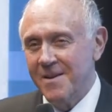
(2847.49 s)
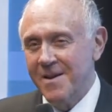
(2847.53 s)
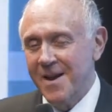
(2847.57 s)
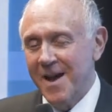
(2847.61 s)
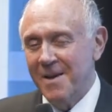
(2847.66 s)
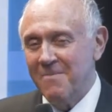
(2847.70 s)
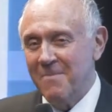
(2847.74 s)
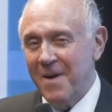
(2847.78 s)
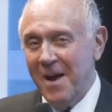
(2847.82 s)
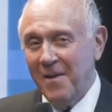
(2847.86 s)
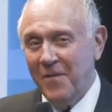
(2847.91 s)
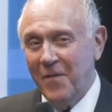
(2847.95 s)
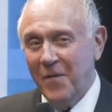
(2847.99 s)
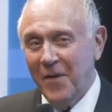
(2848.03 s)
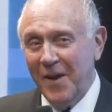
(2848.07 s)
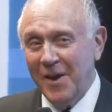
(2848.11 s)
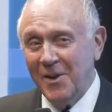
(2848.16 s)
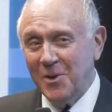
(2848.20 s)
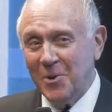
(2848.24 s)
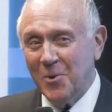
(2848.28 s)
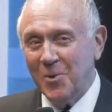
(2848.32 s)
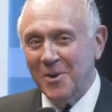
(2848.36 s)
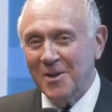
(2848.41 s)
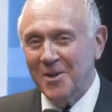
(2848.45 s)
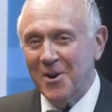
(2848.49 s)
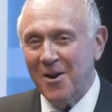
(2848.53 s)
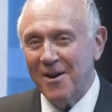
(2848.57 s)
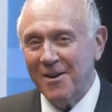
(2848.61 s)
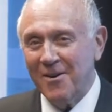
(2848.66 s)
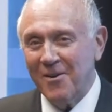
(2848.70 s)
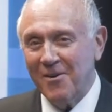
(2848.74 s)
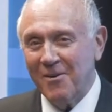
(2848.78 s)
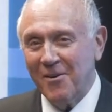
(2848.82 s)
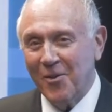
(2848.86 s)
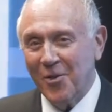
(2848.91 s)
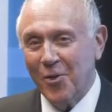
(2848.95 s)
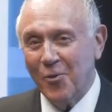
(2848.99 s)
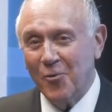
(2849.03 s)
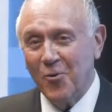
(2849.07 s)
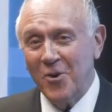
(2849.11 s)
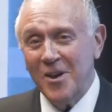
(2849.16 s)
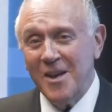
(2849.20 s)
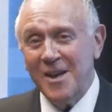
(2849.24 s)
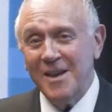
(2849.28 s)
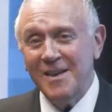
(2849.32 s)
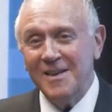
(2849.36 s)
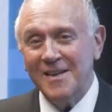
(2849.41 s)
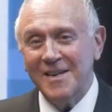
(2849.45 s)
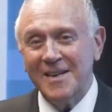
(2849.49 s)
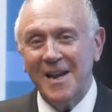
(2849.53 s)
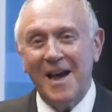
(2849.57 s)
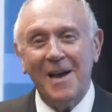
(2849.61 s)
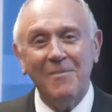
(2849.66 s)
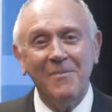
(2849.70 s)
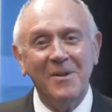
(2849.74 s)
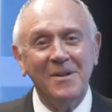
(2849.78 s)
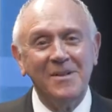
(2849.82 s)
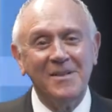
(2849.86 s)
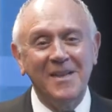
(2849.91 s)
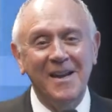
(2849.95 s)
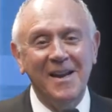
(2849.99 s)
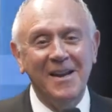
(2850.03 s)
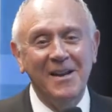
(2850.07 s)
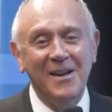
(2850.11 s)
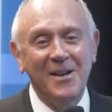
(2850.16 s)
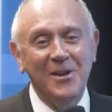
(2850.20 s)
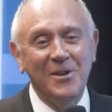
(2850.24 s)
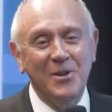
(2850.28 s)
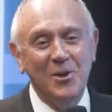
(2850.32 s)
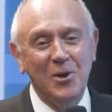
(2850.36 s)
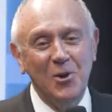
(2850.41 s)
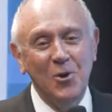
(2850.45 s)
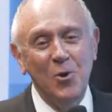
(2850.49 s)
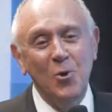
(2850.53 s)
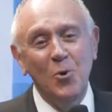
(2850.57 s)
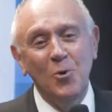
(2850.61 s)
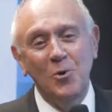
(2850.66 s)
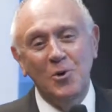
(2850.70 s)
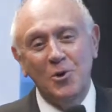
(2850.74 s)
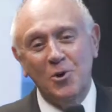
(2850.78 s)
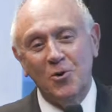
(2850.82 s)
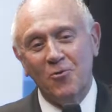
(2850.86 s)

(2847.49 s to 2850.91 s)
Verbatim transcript: And my face was on three simultaneous huge